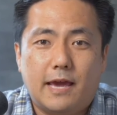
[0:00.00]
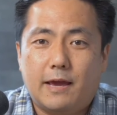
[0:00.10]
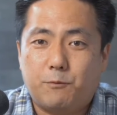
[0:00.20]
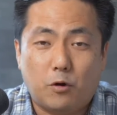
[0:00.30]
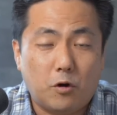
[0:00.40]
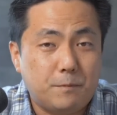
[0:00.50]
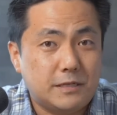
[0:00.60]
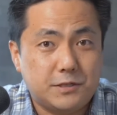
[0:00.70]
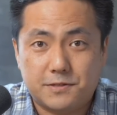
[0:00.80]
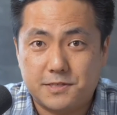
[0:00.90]
and we're open
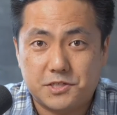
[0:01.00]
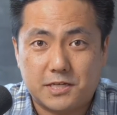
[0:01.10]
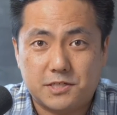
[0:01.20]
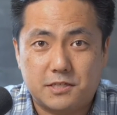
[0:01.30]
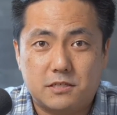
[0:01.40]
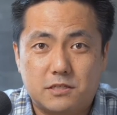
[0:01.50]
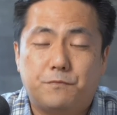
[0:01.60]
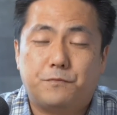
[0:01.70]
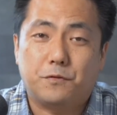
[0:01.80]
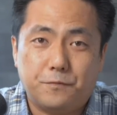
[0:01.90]
to your suggestions. So
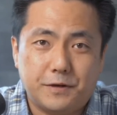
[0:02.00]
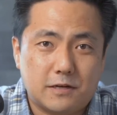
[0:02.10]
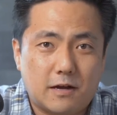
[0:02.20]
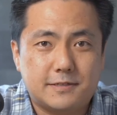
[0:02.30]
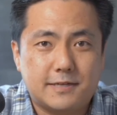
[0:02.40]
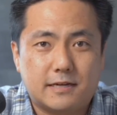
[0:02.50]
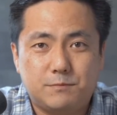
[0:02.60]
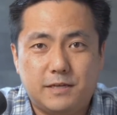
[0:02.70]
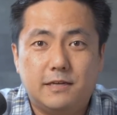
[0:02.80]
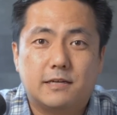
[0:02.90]
feel free to contact
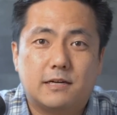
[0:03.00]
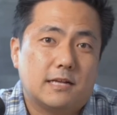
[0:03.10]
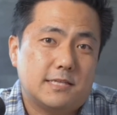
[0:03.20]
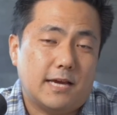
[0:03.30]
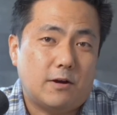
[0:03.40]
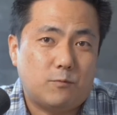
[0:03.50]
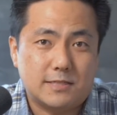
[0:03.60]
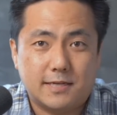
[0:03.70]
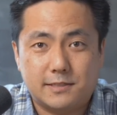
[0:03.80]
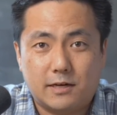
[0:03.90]
me,
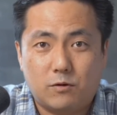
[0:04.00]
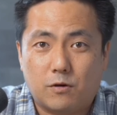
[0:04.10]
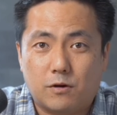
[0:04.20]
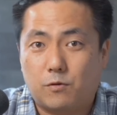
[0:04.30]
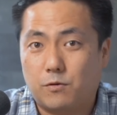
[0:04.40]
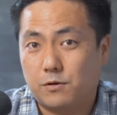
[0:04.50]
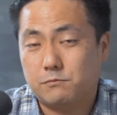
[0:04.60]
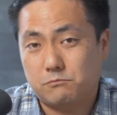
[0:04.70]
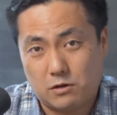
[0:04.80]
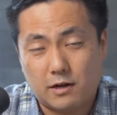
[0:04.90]
kotz@westside.org, or
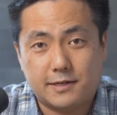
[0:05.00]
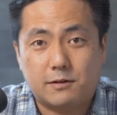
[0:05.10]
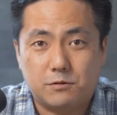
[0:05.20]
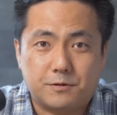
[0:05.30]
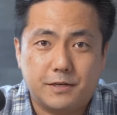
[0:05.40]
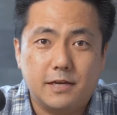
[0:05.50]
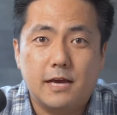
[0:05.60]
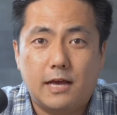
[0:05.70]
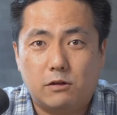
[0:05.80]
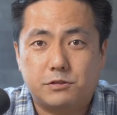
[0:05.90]
contact Lori,
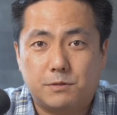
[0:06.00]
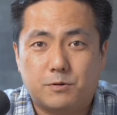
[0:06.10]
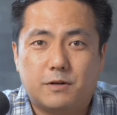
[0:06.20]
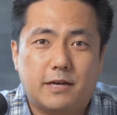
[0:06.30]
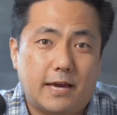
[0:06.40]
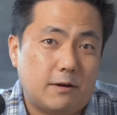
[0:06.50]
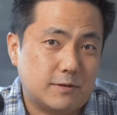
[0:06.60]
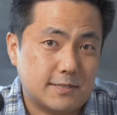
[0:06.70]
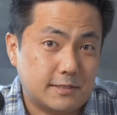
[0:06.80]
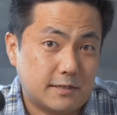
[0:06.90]

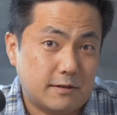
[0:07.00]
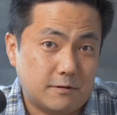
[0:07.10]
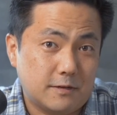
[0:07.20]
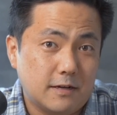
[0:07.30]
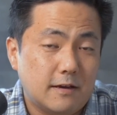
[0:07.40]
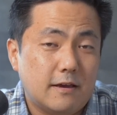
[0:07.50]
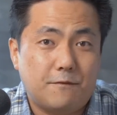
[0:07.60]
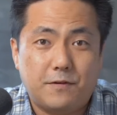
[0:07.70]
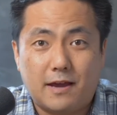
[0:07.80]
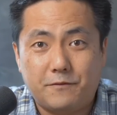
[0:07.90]
ltamura@westside.org,
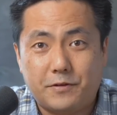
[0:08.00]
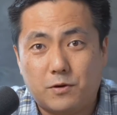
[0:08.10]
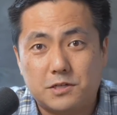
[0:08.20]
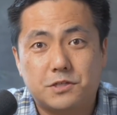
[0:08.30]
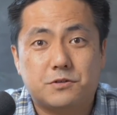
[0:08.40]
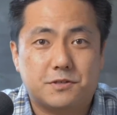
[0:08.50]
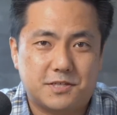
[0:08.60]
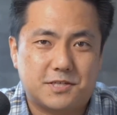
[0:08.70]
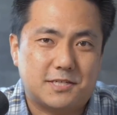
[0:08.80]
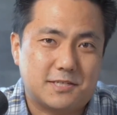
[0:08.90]
if you have any questions or
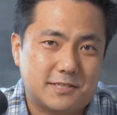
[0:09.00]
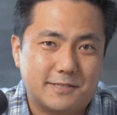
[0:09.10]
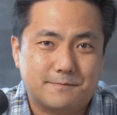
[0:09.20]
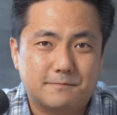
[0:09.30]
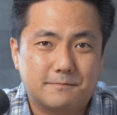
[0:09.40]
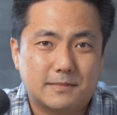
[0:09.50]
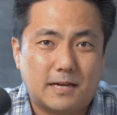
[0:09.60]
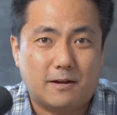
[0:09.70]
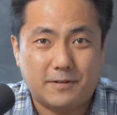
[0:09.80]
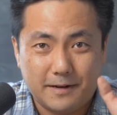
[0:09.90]
suggestions.
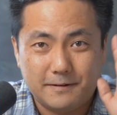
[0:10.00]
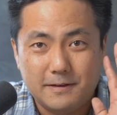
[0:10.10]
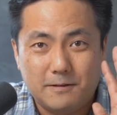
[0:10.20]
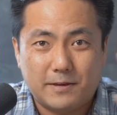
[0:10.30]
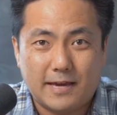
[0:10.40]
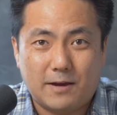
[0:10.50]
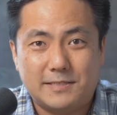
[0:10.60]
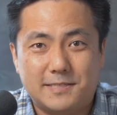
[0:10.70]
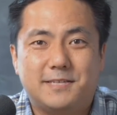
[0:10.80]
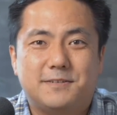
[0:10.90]
All right, can't wait
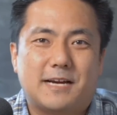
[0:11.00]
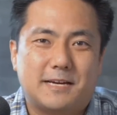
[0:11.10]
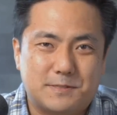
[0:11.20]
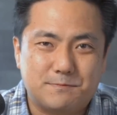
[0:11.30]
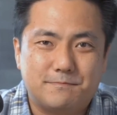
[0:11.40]
to see you guys.